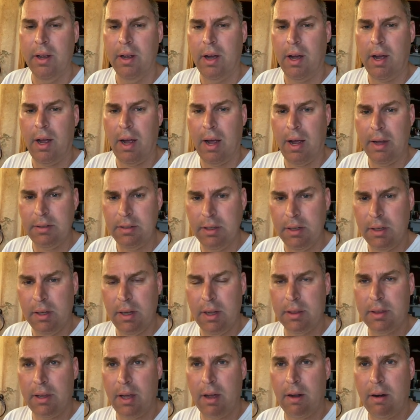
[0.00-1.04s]
I did
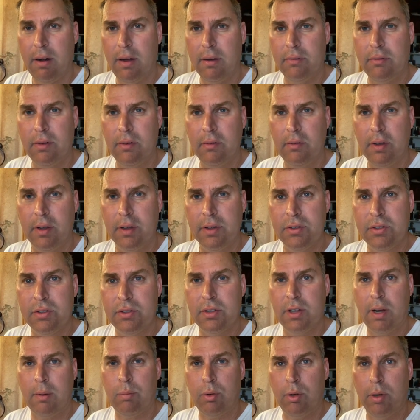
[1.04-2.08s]
get that off of a
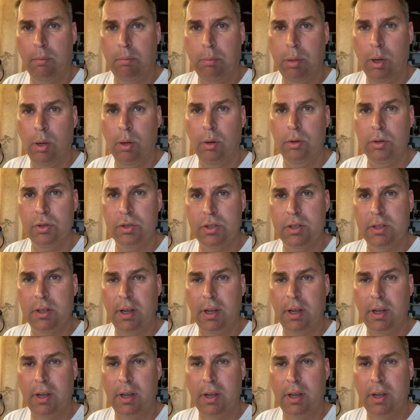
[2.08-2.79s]
separate post.